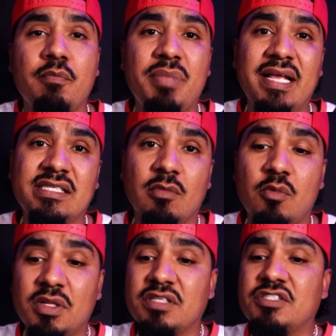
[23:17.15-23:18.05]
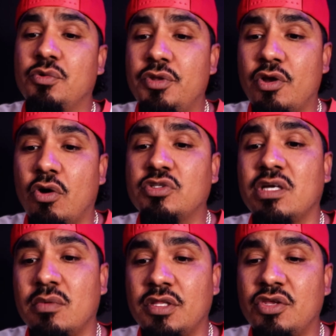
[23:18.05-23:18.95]
being someone with the studio,
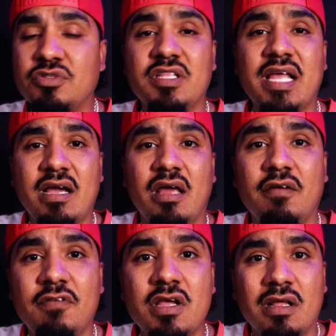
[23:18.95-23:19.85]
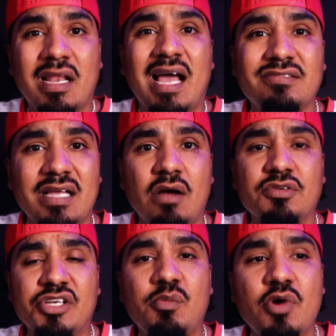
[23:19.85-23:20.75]
someone used to that kind of lifestyle
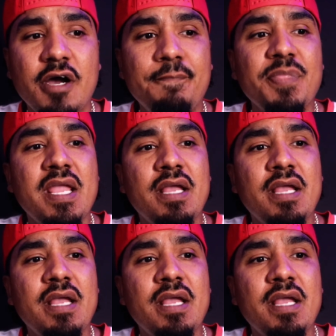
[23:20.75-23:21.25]
somewhat.